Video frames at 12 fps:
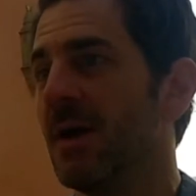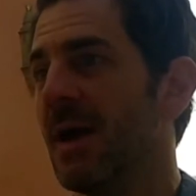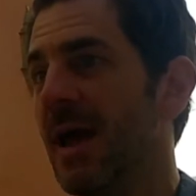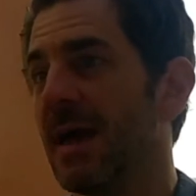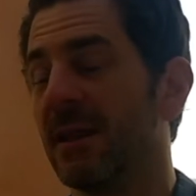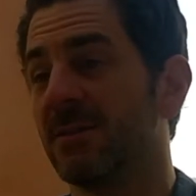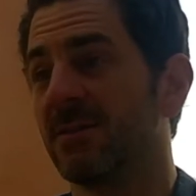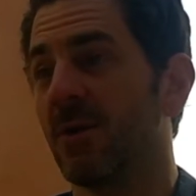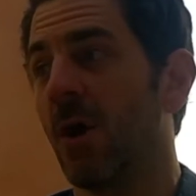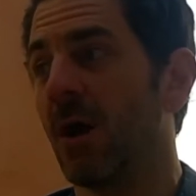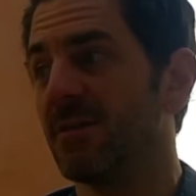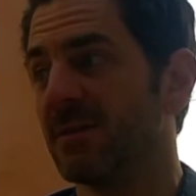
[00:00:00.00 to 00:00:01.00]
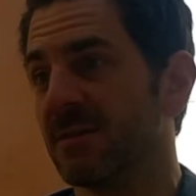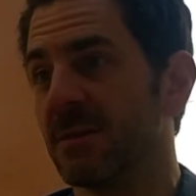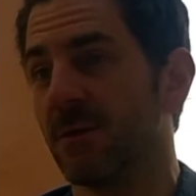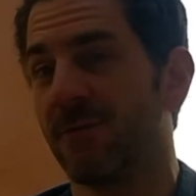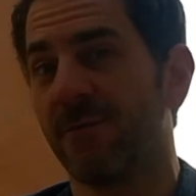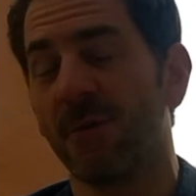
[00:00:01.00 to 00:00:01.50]
So, and it's obviously
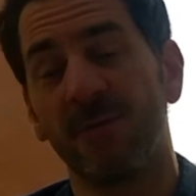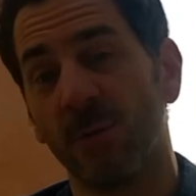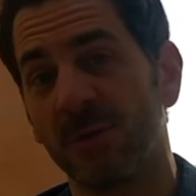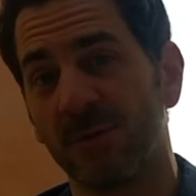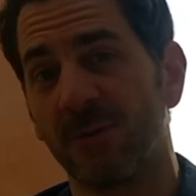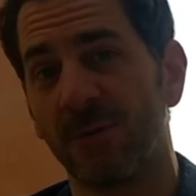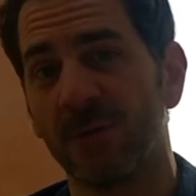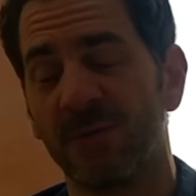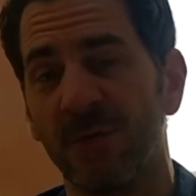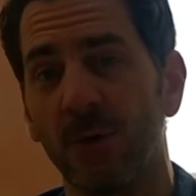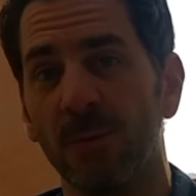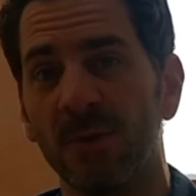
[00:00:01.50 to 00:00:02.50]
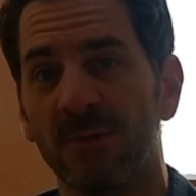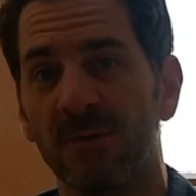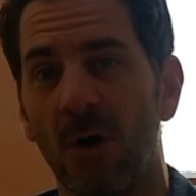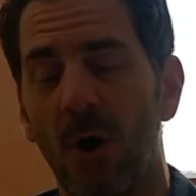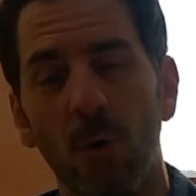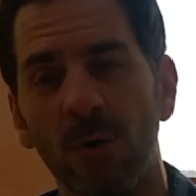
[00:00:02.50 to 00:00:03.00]
if it's their first film, it's
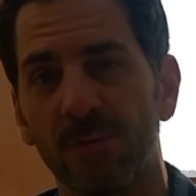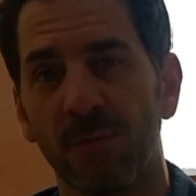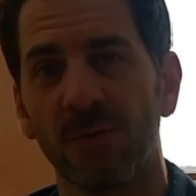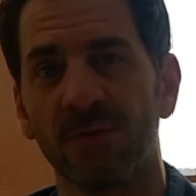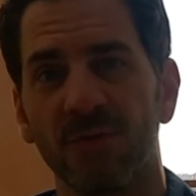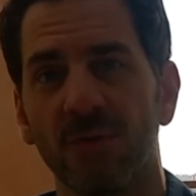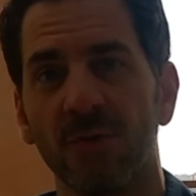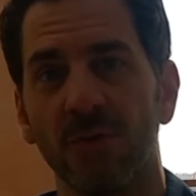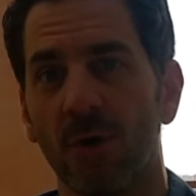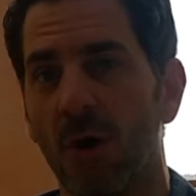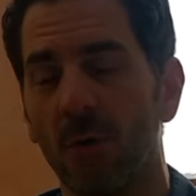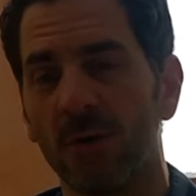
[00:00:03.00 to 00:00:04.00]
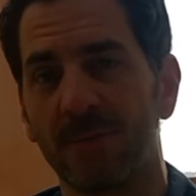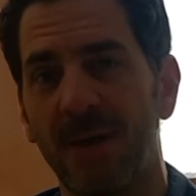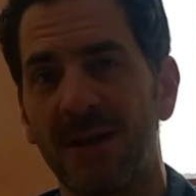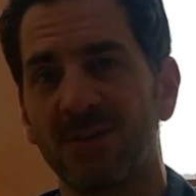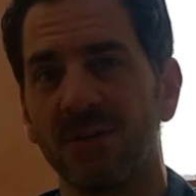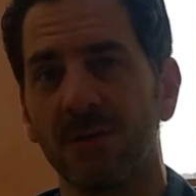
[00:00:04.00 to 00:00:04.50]
always personal and they're always
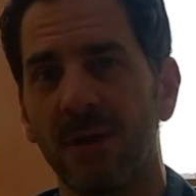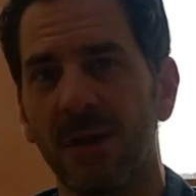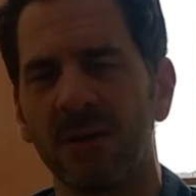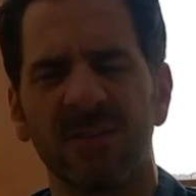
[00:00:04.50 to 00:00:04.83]
passionate about it.